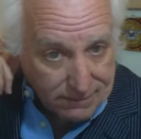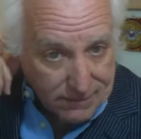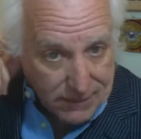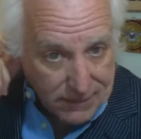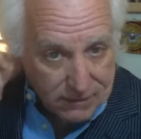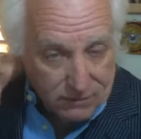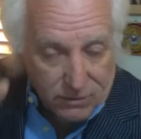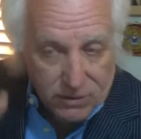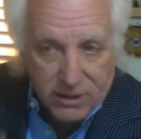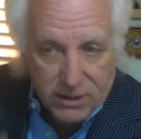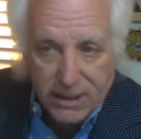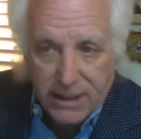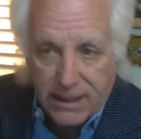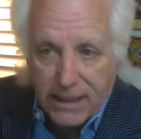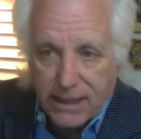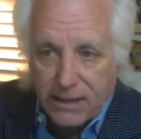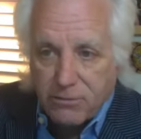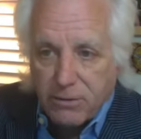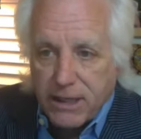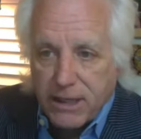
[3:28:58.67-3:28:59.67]
we'll see
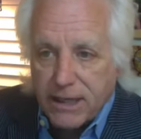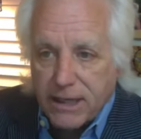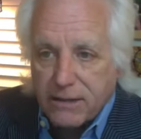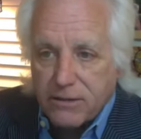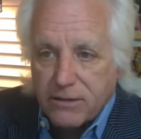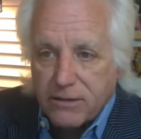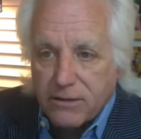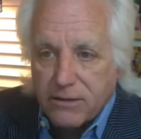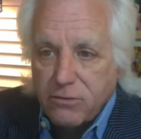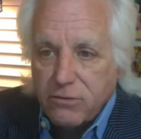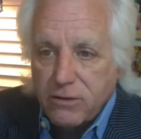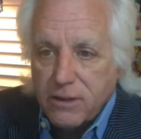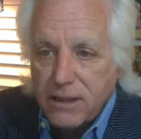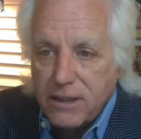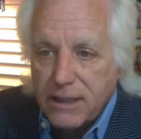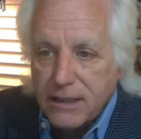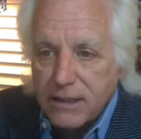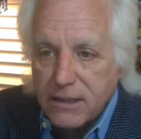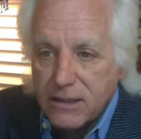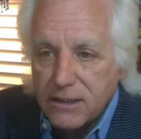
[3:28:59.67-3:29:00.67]
how we get through the
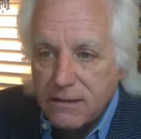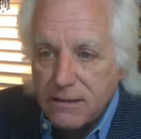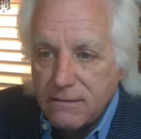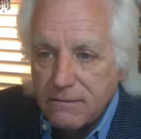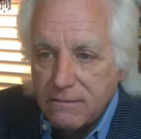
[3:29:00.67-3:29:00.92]
next